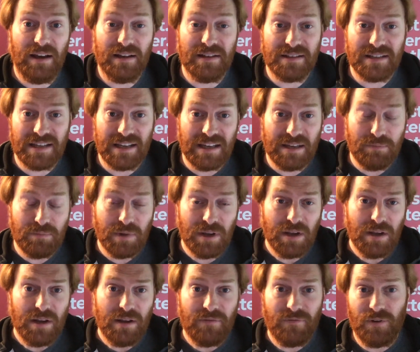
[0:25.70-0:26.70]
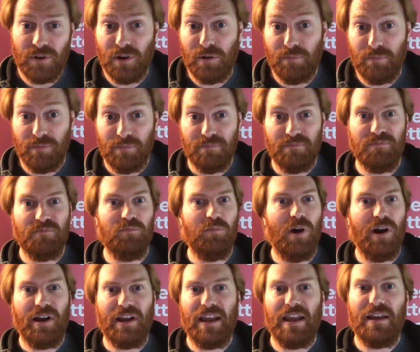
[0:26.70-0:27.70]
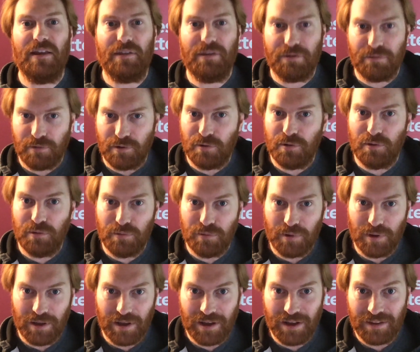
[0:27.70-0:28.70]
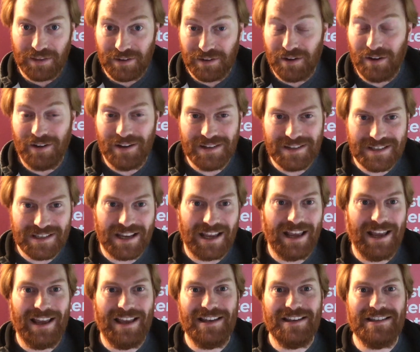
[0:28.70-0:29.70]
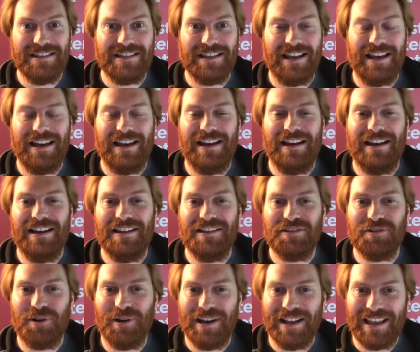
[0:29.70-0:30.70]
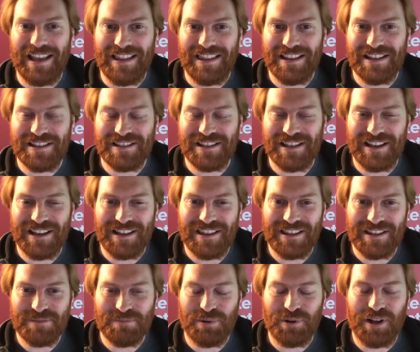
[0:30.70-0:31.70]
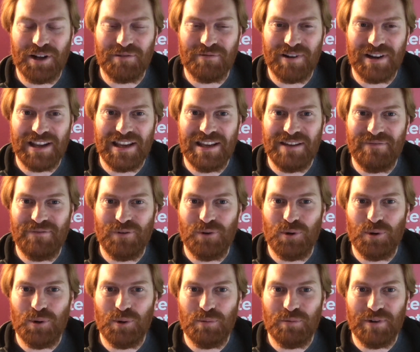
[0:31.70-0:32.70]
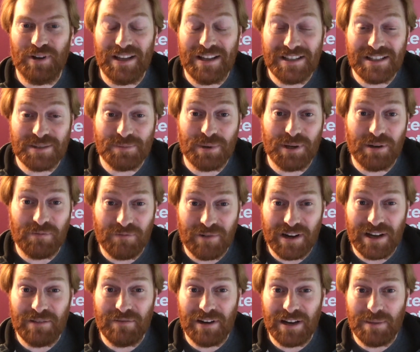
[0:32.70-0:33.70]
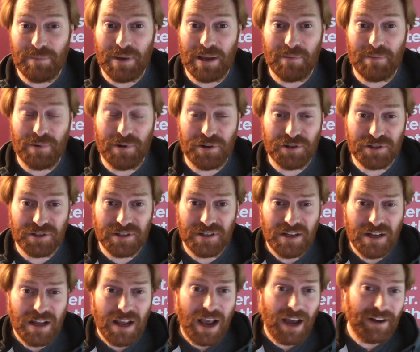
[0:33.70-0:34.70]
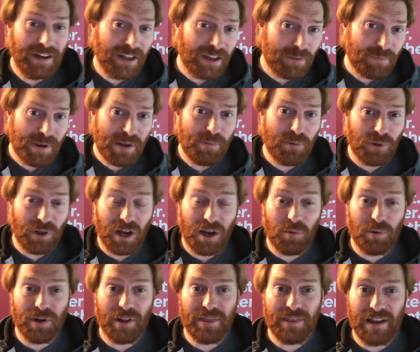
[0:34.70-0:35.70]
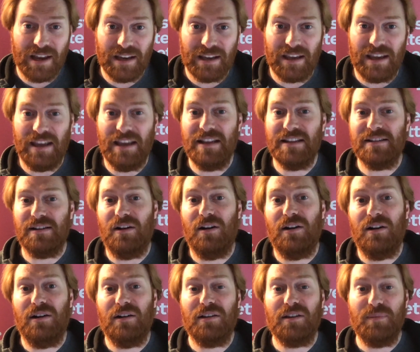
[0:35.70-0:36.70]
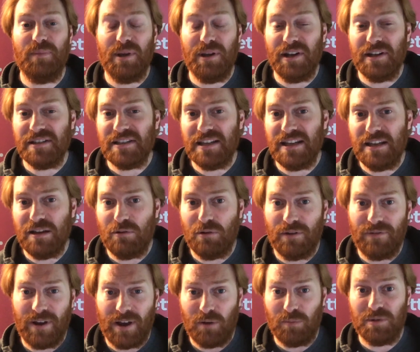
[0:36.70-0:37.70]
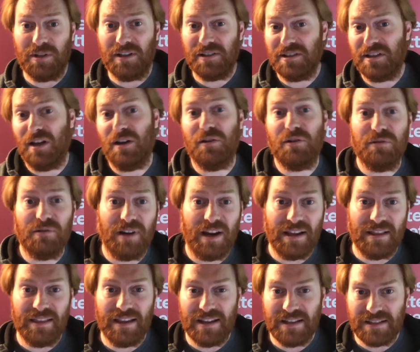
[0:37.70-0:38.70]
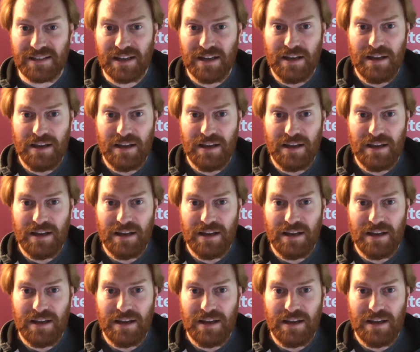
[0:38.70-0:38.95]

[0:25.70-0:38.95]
team for working through the night and trying to get this product ready for release. It's been a really big push, and the other people that I want to thank is our community who have helped us co-create this.